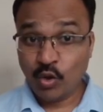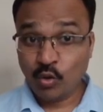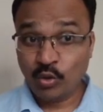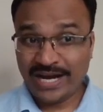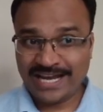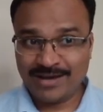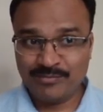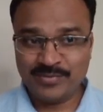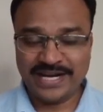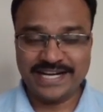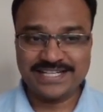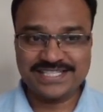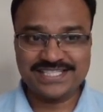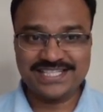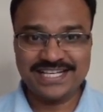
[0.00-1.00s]
Welcome
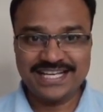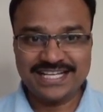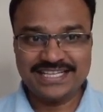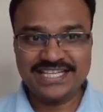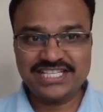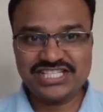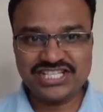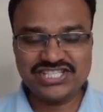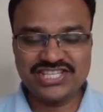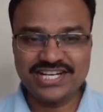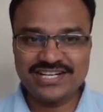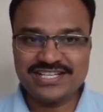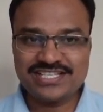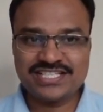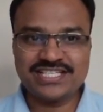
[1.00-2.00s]
friends, this is
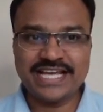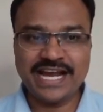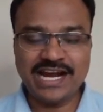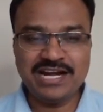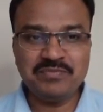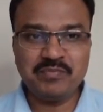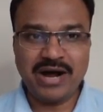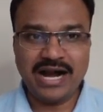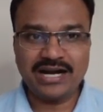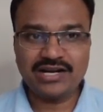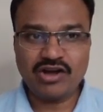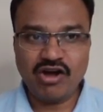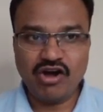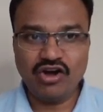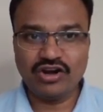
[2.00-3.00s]
the second part
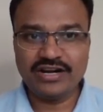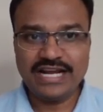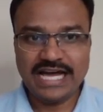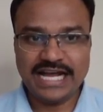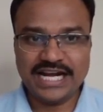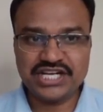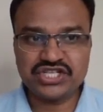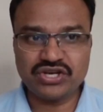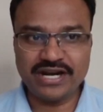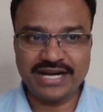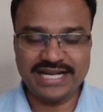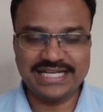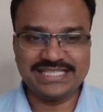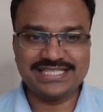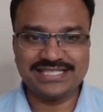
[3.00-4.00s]
on ratio
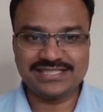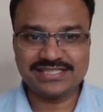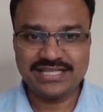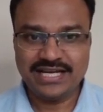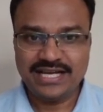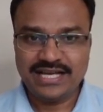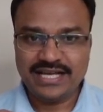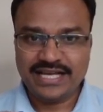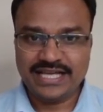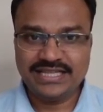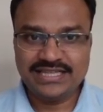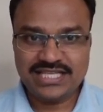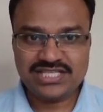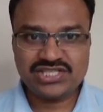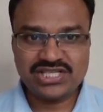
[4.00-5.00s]
analysis.
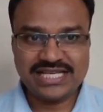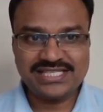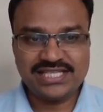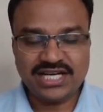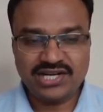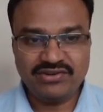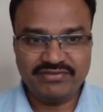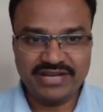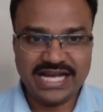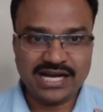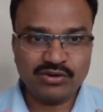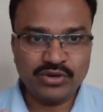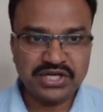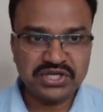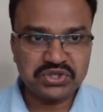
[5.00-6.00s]
In this session, we are
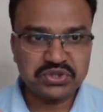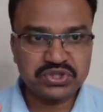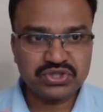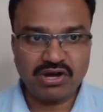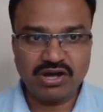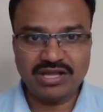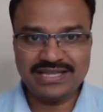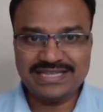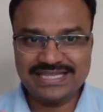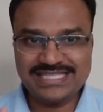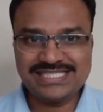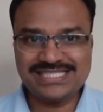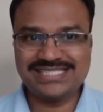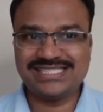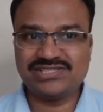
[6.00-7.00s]
going to solve
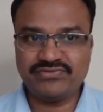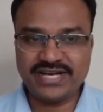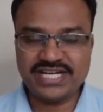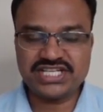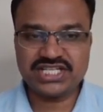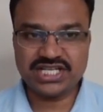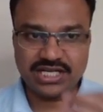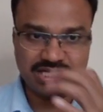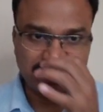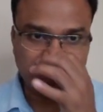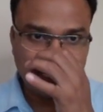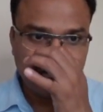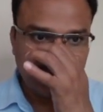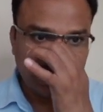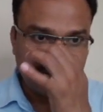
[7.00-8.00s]
this question
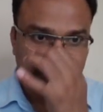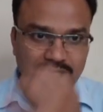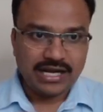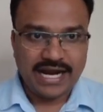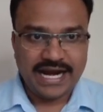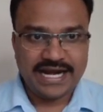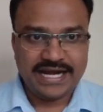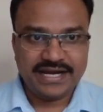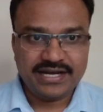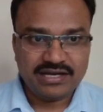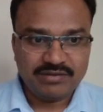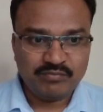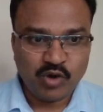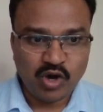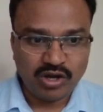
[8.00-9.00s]
and
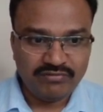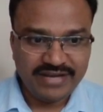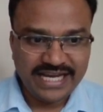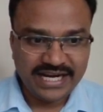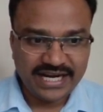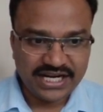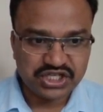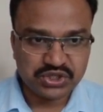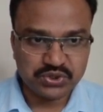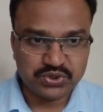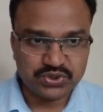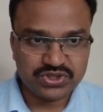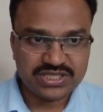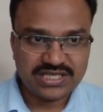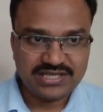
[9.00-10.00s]
following
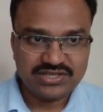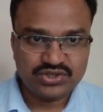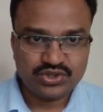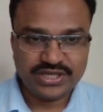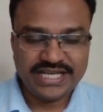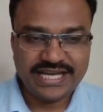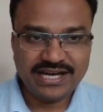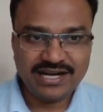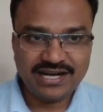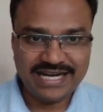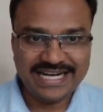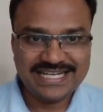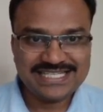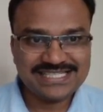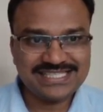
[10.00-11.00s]
ratios. So here,
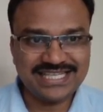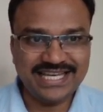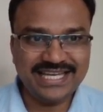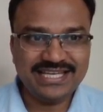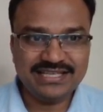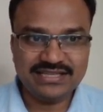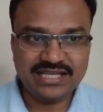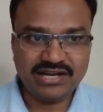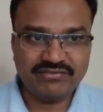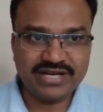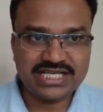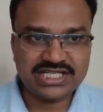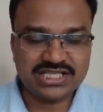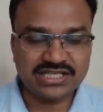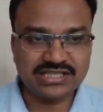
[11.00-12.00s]
let us see the
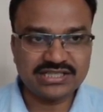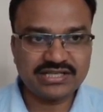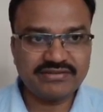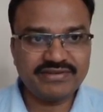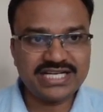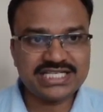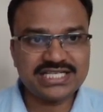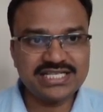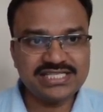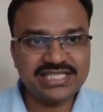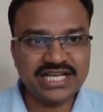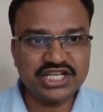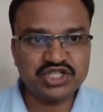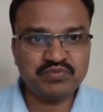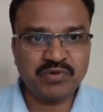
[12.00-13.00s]
question. Question
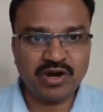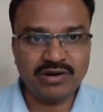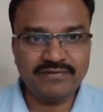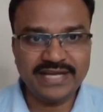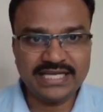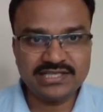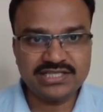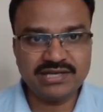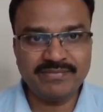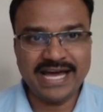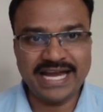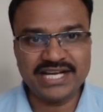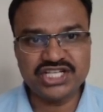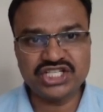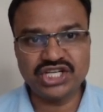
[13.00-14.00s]
says, following is the
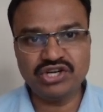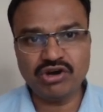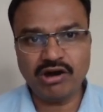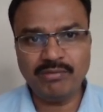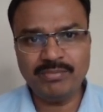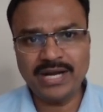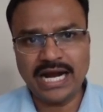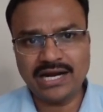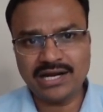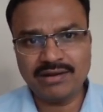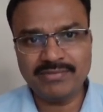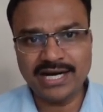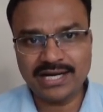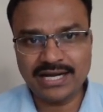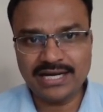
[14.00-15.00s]
balance sheet of Tata
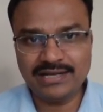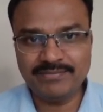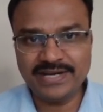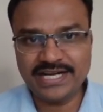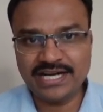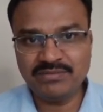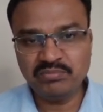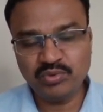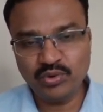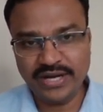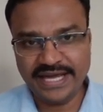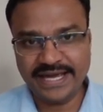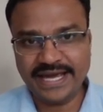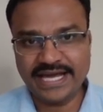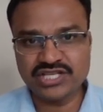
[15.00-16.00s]
Bata Limited
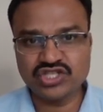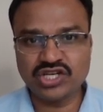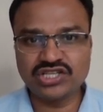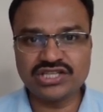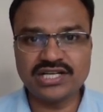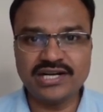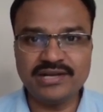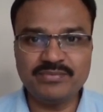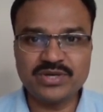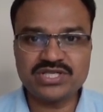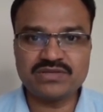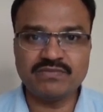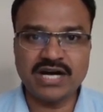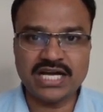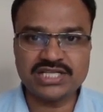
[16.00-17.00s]
Pune as on
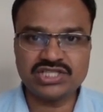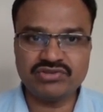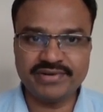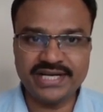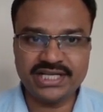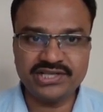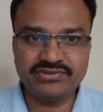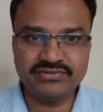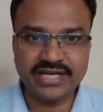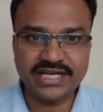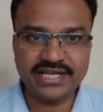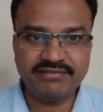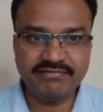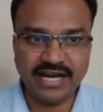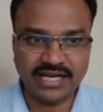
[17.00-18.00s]
31st March
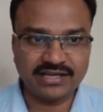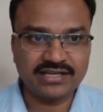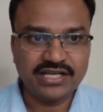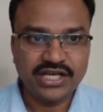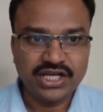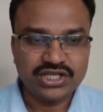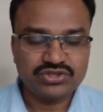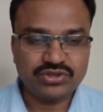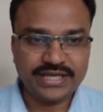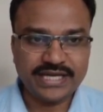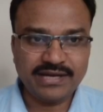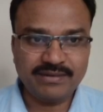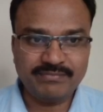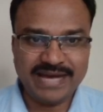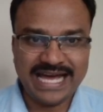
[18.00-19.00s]
2021. So
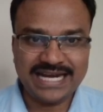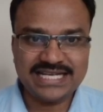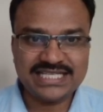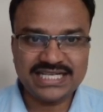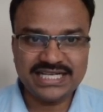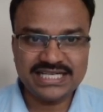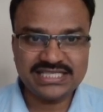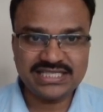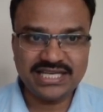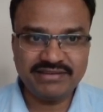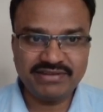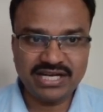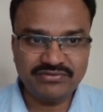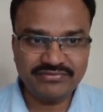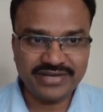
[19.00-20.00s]
here, balance sheet is
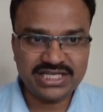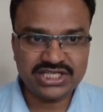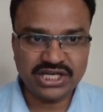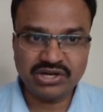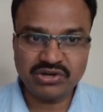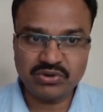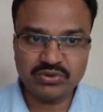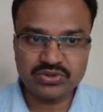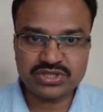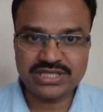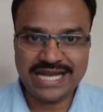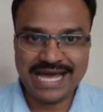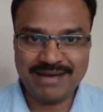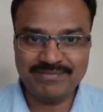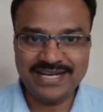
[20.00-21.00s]
given, which includes
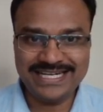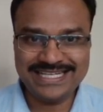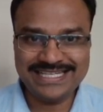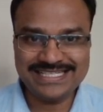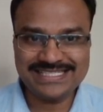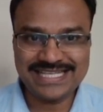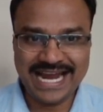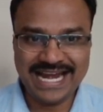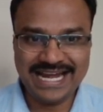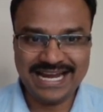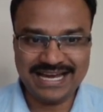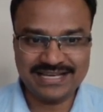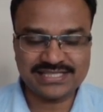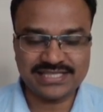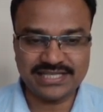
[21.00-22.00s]
liabilities and
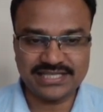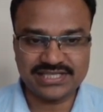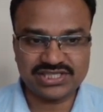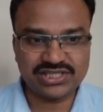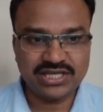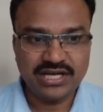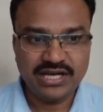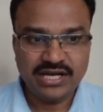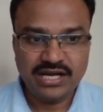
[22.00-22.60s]
assets.